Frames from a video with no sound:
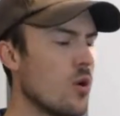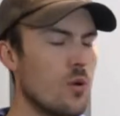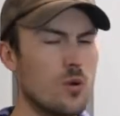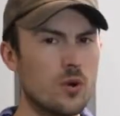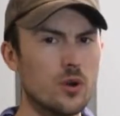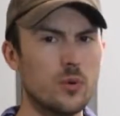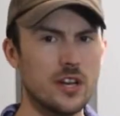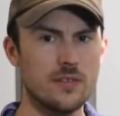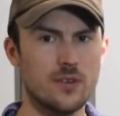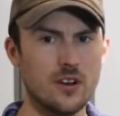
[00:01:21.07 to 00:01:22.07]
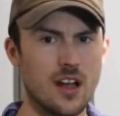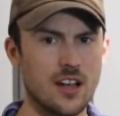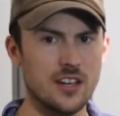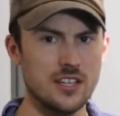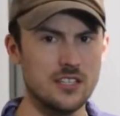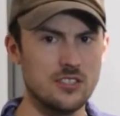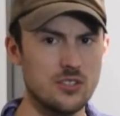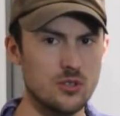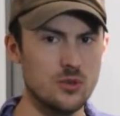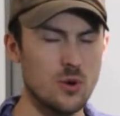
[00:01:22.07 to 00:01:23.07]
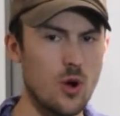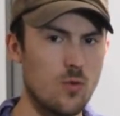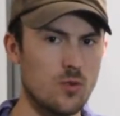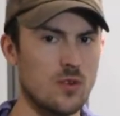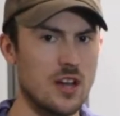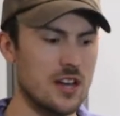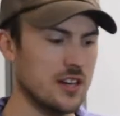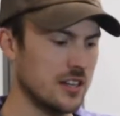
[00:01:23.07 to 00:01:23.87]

or whenever I need to override